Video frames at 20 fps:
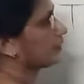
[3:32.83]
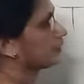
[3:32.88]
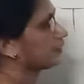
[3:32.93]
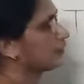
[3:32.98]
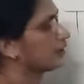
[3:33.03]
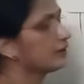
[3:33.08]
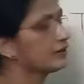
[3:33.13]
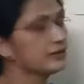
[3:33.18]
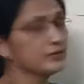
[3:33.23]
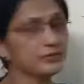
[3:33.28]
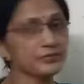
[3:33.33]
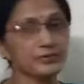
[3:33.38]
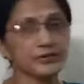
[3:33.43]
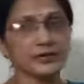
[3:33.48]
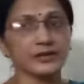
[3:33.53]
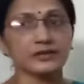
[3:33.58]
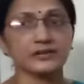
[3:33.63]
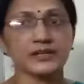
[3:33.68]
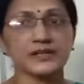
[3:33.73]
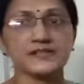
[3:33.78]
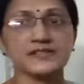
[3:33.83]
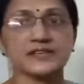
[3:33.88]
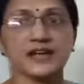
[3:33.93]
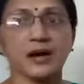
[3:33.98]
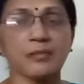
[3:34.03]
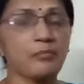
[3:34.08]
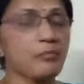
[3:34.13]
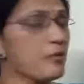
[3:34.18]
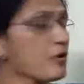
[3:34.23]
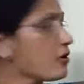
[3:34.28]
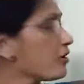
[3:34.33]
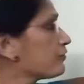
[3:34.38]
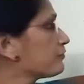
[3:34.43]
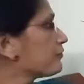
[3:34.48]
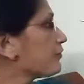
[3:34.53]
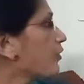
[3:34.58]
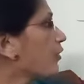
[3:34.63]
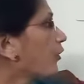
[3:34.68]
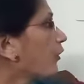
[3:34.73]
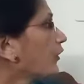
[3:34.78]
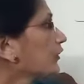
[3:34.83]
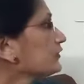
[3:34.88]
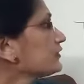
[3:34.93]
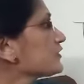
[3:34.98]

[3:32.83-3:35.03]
If the sum of all